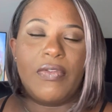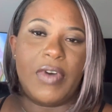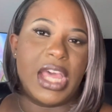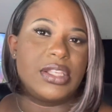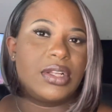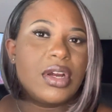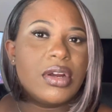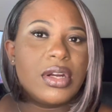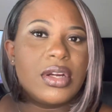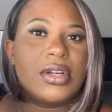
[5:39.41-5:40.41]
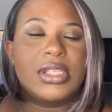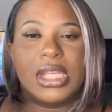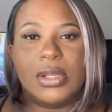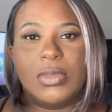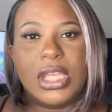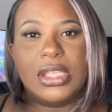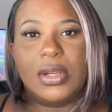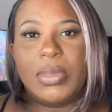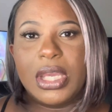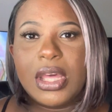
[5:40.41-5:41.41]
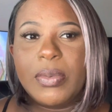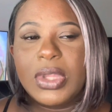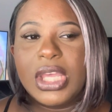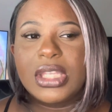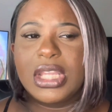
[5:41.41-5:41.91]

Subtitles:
fast learners and easy to pick up things.